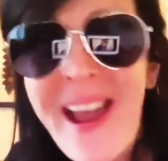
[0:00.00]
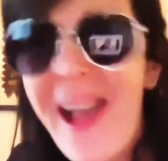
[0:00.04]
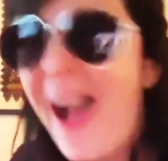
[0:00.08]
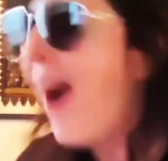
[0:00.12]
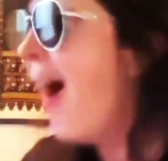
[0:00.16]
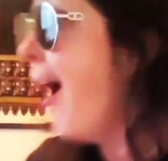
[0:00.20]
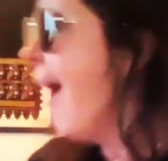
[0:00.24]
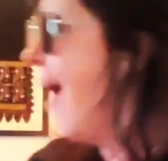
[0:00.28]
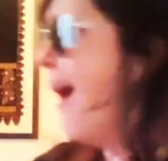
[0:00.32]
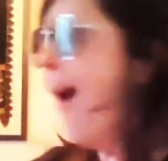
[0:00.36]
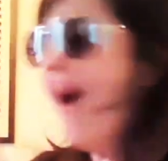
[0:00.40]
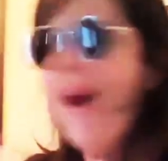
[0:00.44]

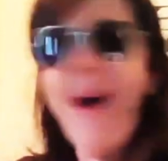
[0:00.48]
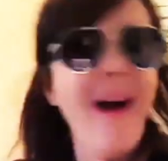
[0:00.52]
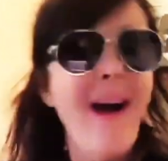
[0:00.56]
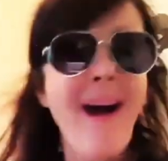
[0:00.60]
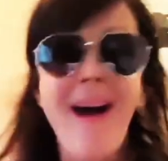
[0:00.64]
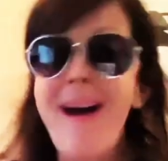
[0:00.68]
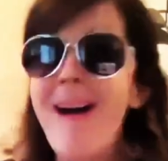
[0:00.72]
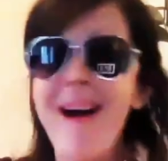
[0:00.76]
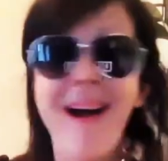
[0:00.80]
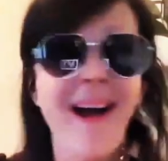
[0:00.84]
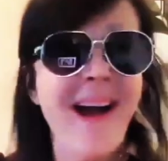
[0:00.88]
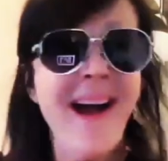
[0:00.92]

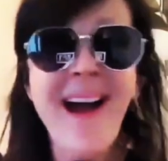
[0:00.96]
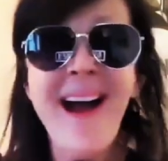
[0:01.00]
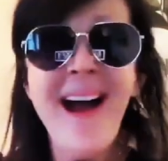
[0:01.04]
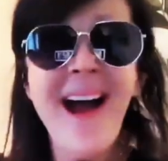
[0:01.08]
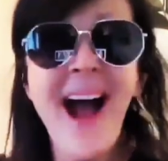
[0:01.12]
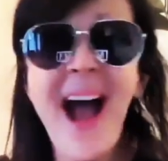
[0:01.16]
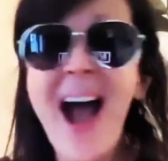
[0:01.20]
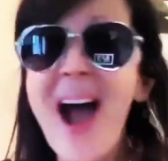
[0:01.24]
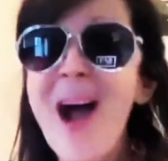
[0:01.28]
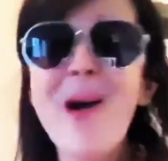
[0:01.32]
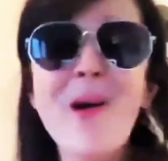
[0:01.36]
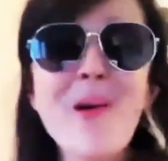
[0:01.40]

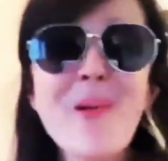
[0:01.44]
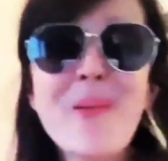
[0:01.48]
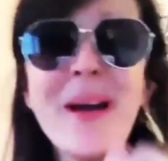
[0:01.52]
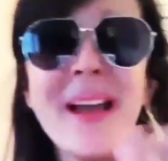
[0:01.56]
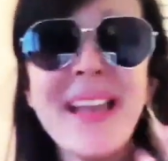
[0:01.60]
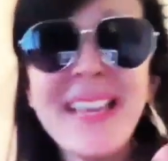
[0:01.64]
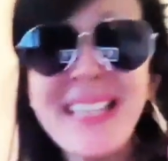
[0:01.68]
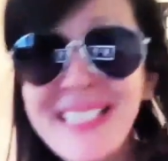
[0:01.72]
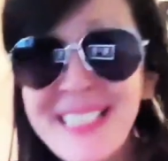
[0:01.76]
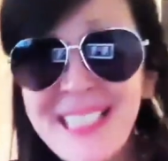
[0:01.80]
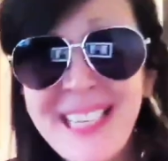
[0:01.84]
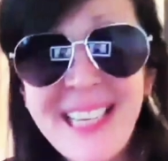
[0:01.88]
Oh
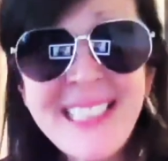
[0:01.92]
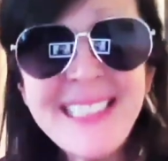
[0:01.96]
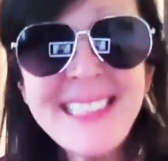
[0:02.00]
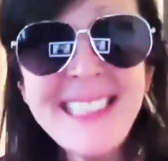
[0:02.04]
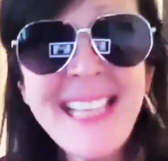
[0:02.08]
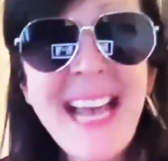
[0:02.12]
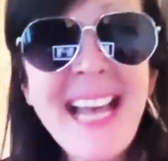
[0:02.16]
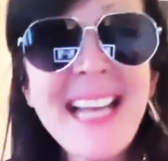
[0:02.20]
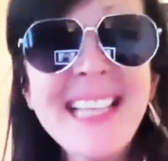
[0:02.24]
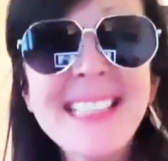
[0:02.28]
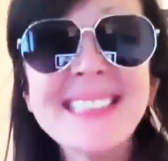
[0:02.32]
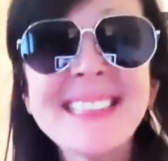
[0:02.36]
my
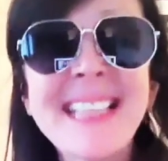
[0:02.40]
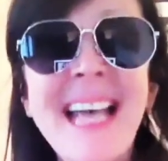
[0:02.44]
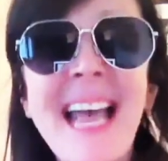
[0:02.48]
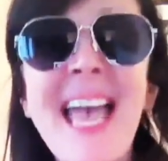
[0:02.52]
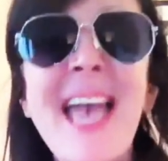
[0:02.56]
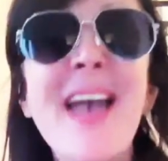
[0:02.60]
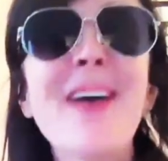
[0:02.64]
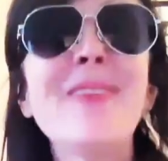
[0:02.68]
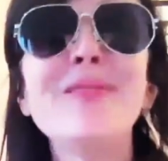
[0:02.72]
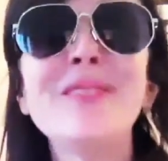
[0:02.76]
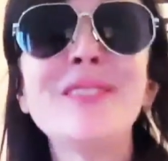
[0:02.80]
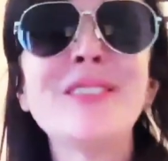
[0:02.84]
goodness, I
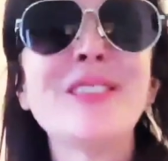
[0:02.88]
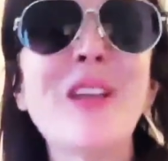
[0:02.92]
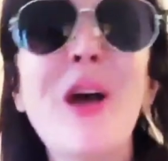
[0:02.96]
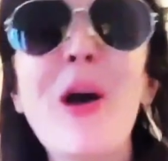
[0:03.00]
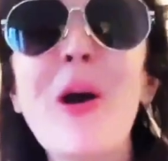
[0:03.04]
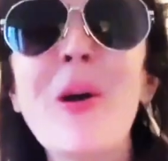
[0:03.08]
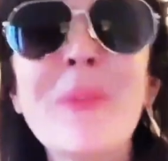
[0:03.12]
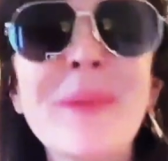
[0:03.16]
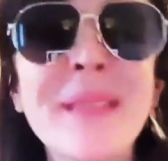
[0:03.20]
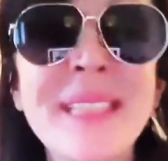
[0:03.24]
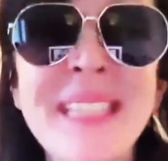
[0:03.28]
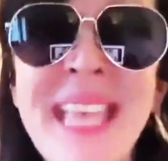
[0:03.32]
have
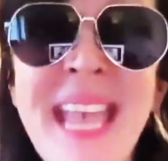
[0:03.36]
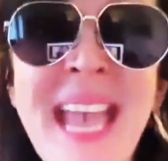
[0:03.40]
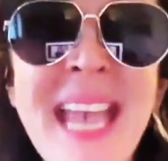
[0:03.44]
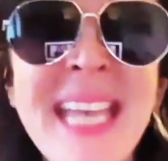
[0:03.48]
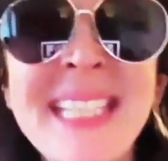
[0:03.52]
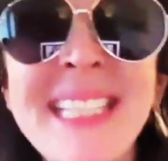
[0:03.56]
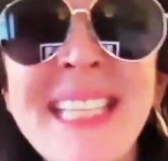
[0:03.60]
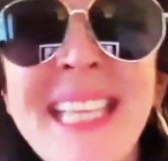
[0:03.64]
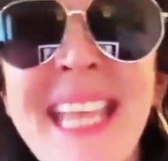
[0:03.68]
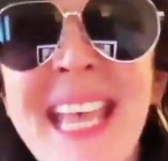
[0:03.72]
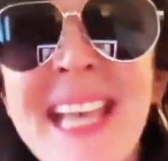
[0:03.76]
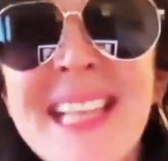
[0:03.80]
so many
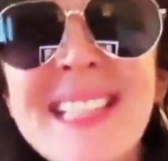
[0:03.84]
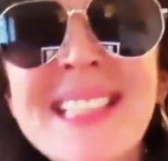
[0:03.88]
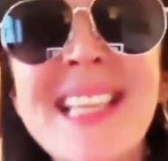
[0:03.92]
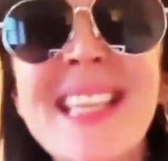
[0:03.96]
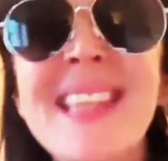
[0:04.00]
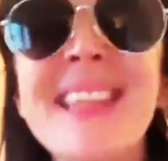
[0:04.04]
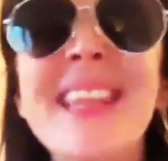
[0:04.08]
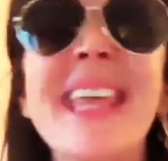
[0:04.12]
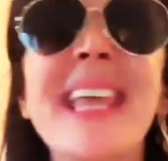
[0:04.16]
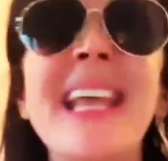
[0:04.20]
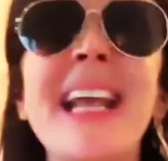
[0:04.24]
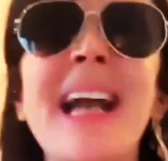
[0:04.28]
ideas,
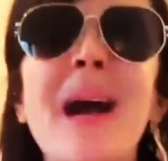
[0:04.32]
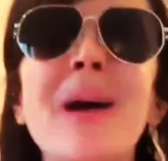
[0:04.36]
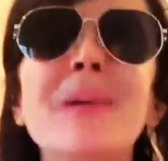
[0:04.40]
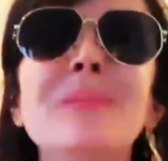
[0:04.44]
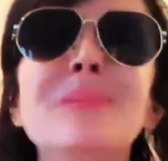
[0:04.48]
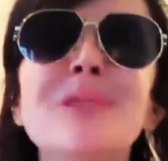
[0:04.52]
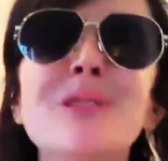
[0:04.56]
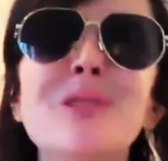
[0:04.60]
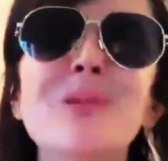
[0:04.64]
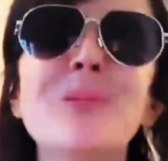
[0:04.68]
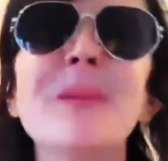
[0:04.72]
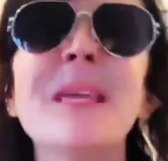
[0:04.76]
and they
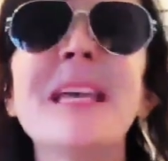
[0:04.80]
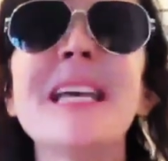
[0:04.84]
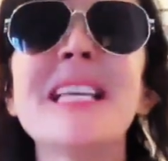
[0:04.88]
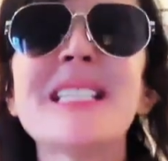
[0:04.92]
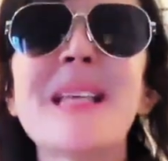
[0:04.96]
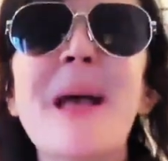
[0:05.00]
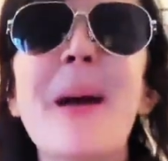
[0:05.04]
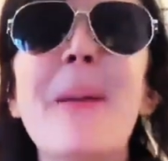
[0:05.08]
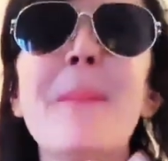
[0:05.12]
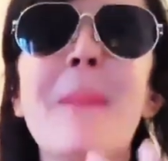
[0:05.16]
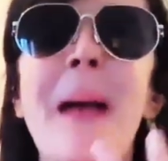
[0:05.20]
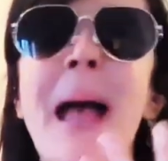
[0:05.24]
come to me as
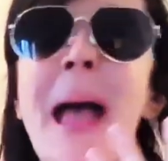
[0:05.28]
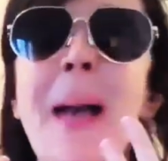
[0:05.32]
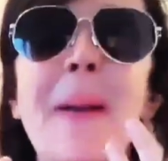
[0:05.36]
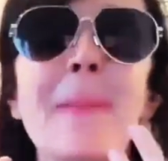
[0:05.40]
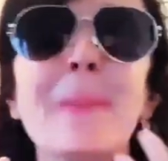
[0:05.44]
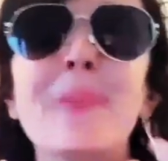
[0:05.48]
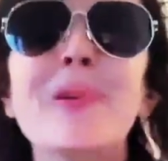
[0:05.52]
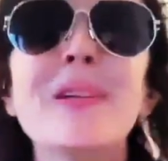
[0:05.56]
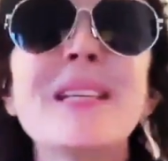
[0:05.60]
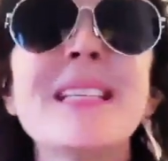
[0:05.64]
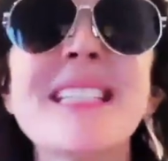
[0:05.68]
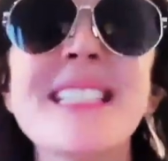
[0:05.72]
I'm
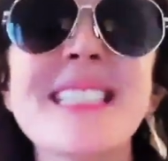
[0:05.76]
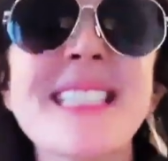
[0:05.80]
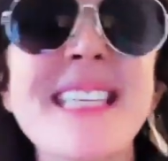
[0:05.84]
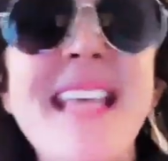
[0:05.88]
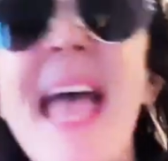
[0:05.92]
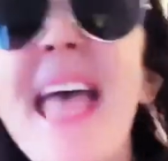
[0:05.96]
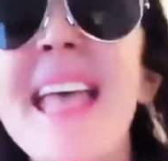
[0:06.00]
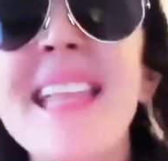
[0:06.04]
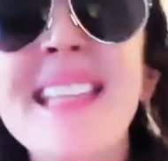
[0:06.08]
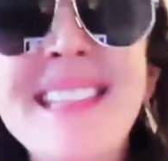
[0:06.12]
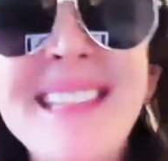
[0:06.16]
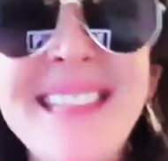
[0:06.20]

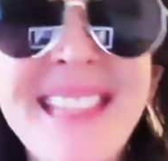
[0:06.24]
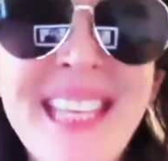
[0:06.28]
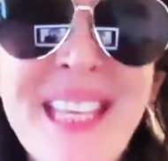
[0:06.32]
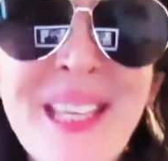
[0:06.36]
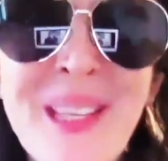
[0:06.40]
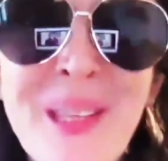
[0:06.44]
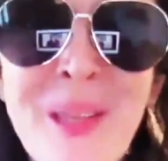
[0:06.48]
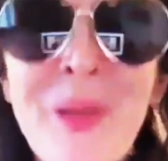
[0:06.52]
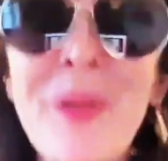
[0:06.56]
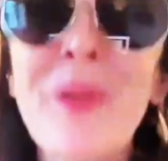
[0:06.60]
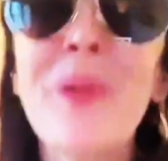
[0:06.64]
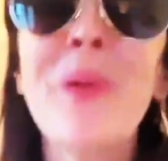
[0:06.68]

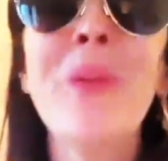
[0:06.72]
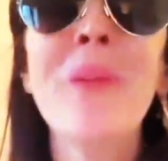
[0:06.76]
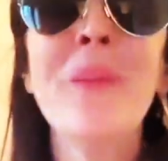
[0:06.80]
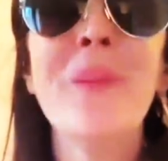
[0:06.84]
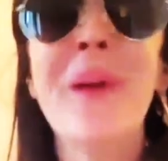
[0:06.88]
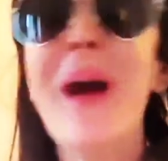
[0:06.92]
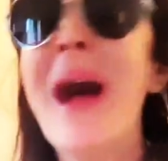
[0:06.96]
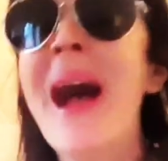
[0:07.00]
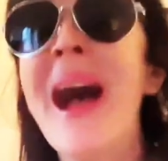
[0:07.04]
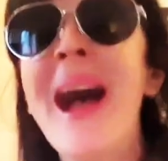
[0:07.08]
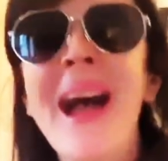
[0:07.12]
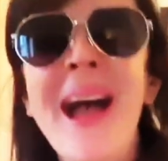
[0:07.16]
presenting you
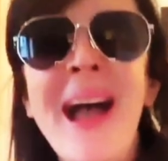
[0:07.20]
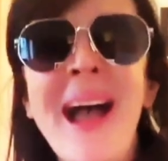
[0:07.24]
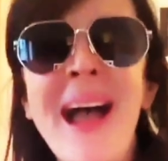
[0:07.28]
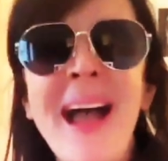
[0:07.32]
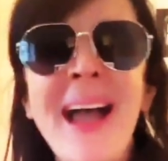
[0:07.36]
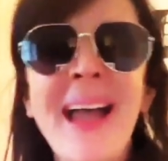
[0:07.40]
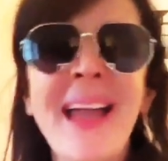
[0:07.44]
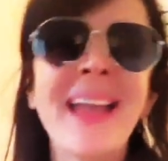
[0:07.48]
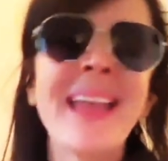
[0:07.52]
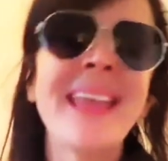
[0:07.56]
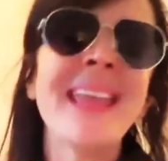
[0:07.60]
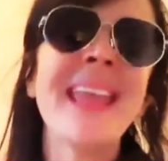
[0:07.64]

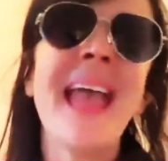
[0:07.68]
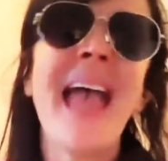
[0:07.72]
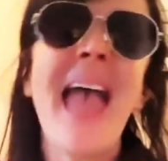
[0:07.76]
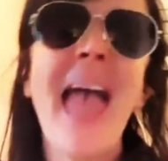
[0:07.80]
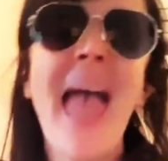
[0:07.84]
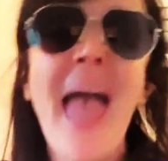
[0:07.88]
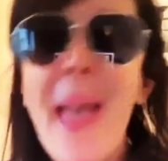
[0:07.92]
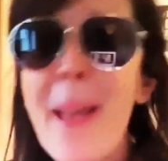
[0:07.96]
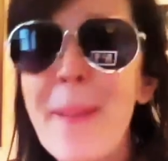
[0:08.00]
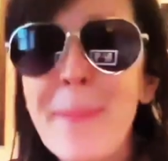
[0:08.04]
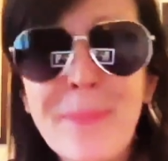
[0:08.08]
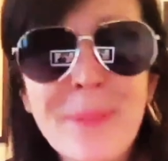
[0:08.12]
my
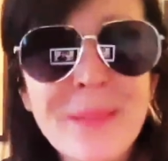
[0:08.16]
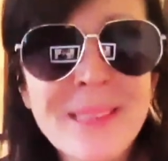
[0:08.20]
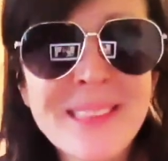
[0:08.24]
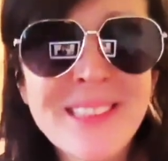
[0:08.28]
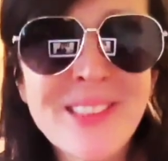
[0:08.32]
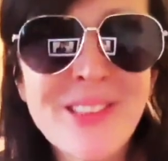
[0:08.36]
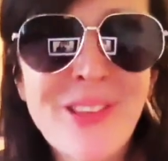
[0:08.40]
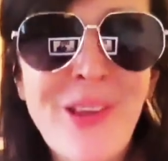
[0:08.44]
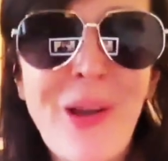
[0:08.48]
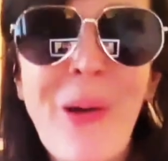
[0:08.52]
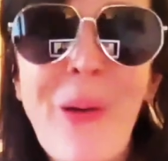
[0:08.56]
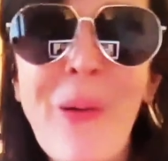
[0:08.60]

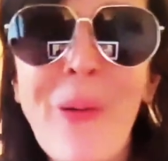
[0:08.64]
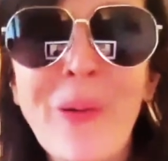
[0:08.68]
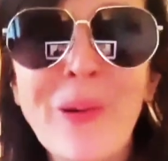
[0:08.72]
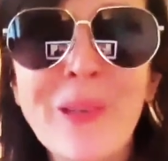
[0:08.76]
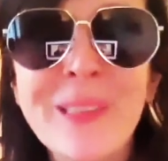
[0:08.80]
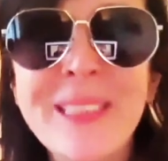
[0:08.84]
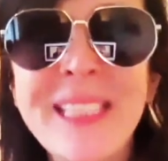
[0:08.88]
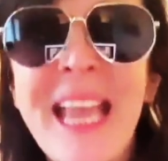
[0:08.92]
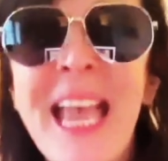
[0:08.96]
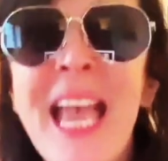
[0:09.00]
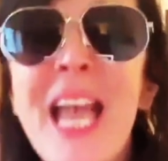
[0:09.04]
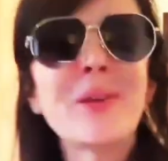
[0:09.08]

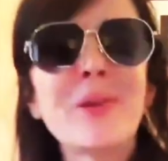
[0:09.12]
episode.